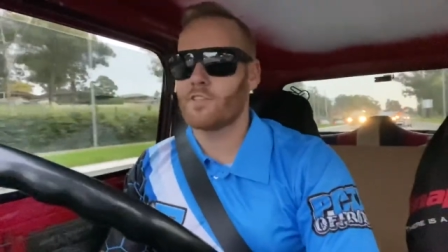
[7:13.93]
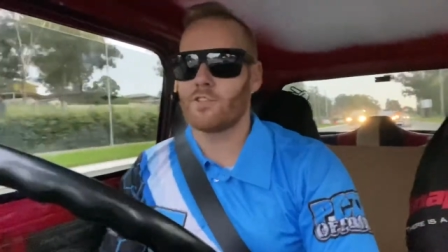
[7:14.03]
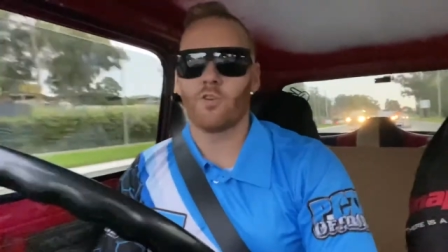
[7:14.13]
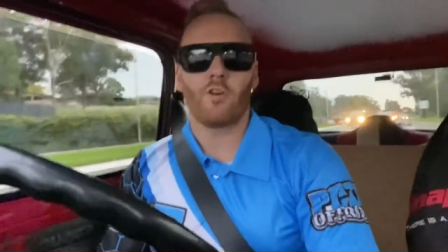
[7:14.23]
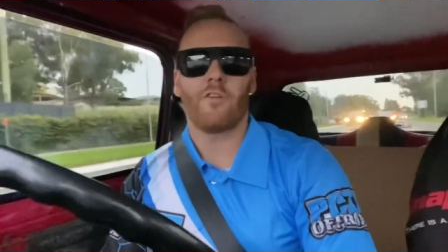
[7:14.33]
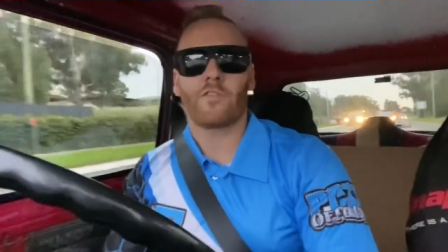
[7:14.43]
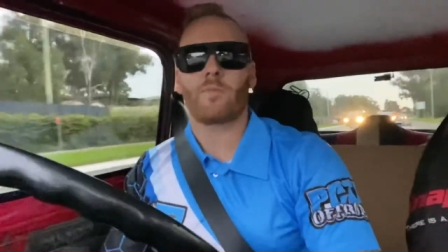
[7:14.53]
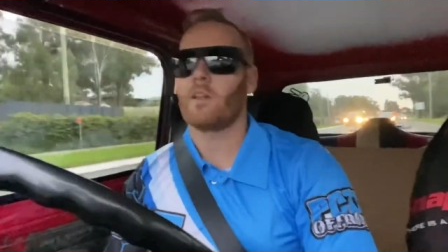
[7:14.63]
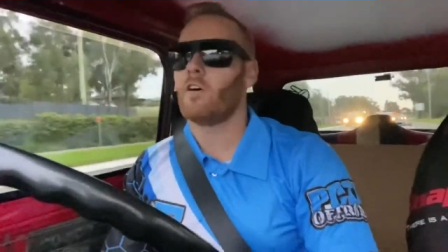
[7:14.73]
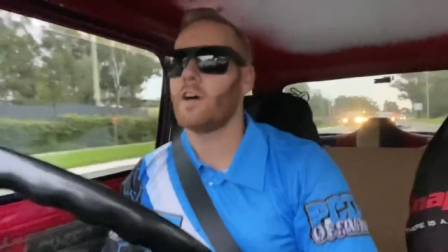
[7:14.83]
took off
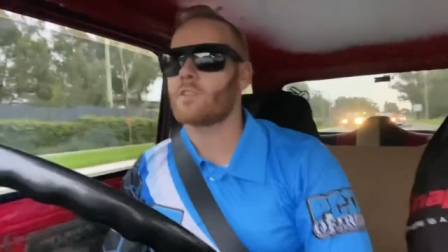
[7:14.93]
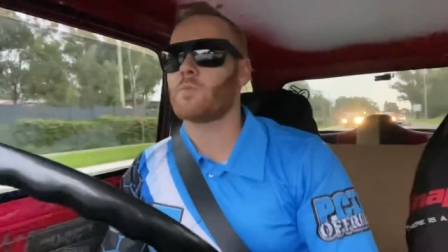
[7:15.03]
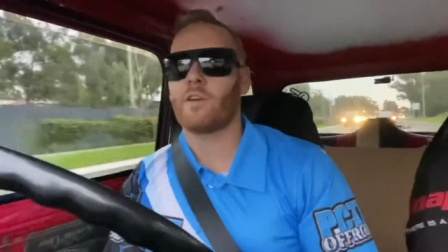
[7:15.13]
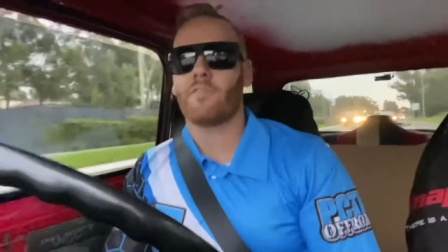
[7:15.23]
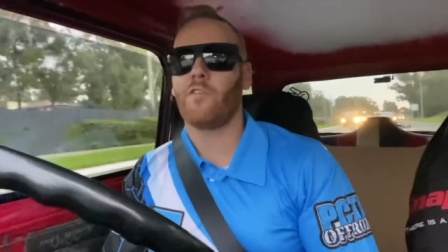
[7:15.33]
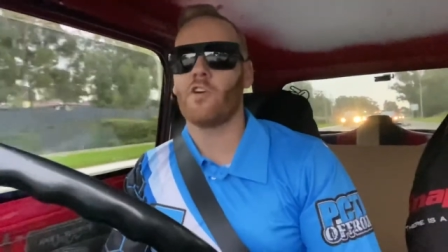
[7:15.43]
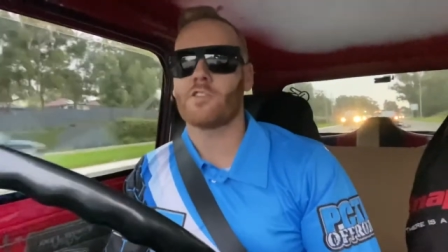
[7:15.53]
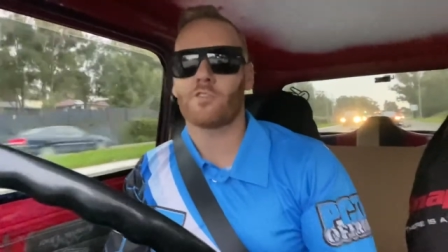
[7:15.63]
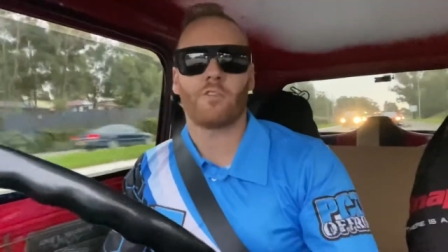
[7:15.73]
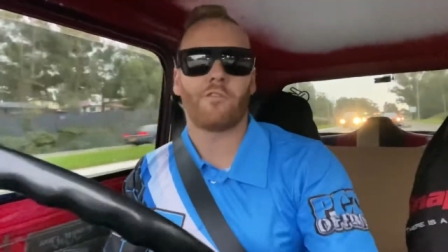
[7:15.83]
the lights, went
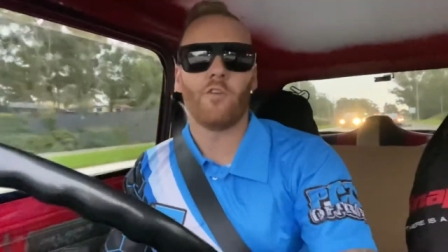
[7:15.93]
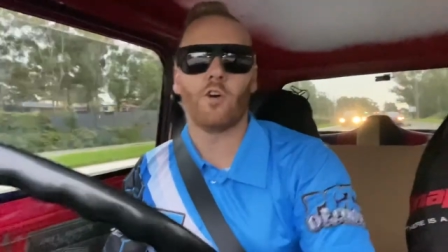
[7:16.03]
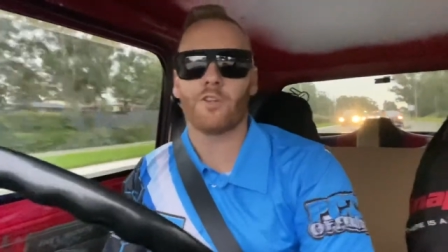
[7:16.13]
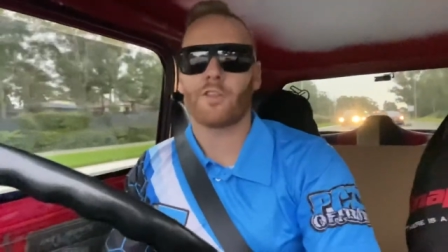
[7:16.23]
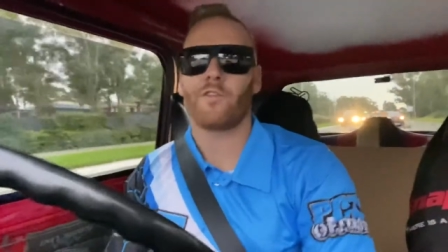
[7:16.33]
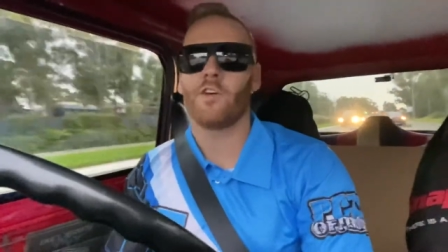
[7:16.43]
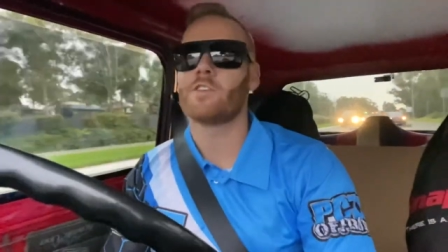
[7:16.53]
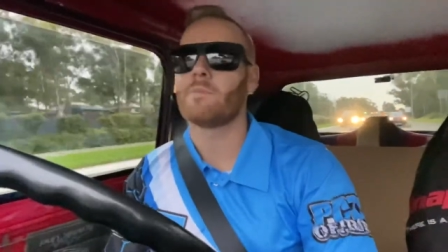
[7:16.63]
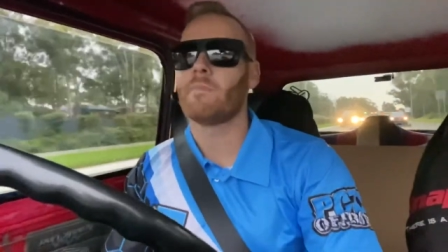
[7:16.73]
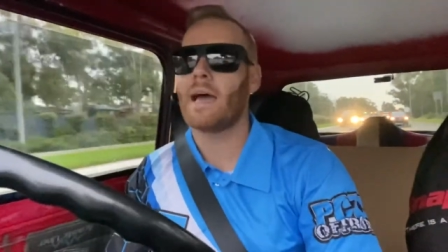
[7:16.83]
first through to fourth, it
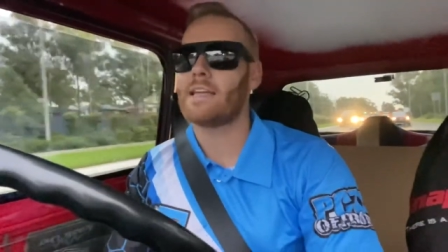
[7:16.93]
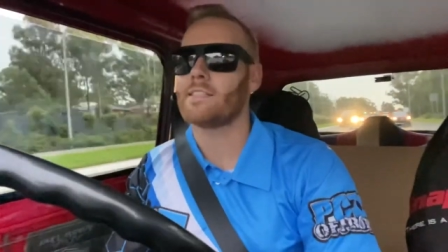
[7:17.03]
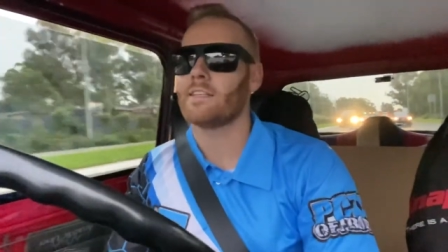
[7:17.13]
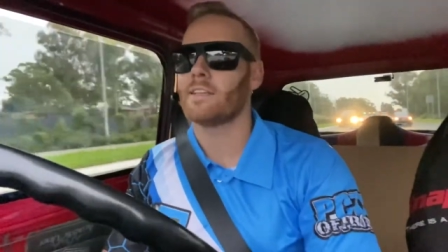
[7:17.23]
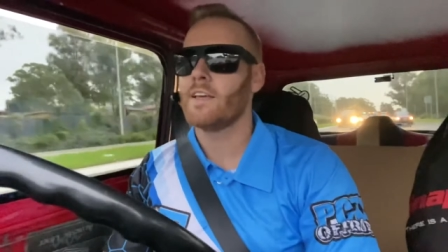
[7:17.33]
feels amazing.